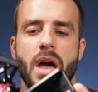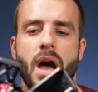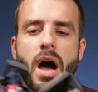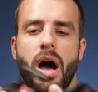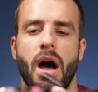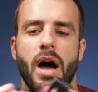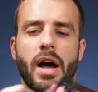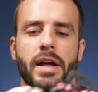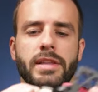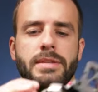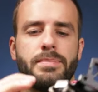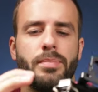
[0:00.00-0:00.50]

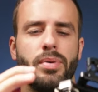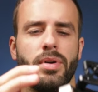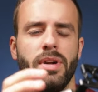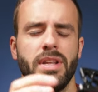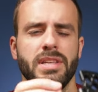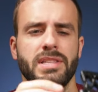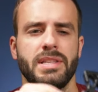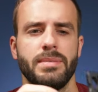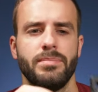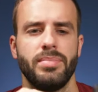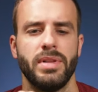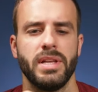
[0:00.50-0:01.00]
It's pretty
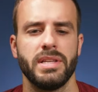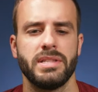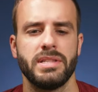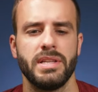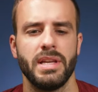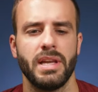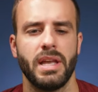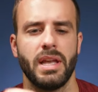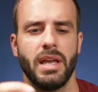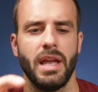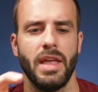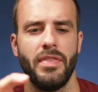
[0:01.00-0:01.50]

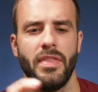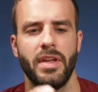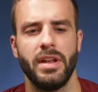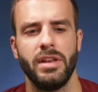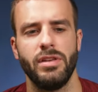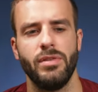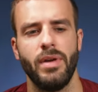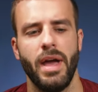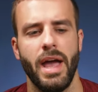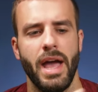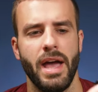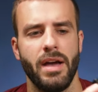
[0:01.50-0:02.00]
simplistic. And then
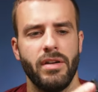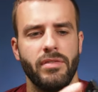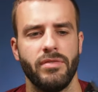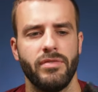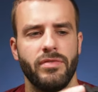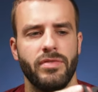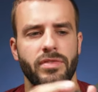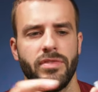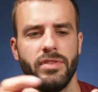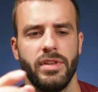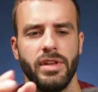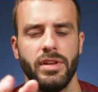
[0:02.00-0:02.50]
you
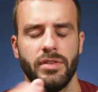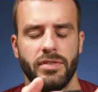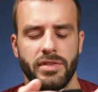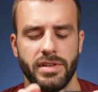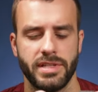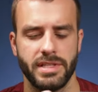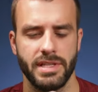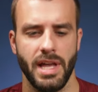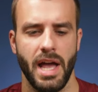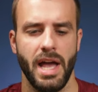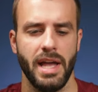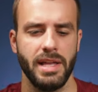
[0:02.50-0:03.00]
have, you know, the
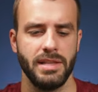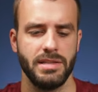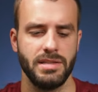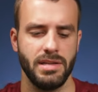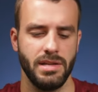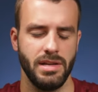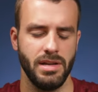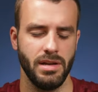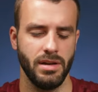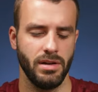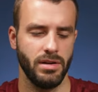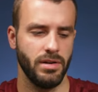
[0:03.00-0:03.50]
sides
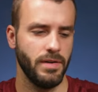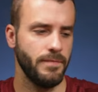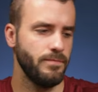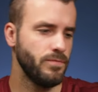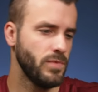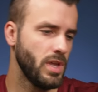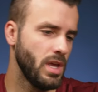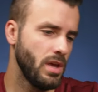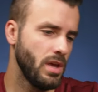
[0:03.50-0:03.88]
here,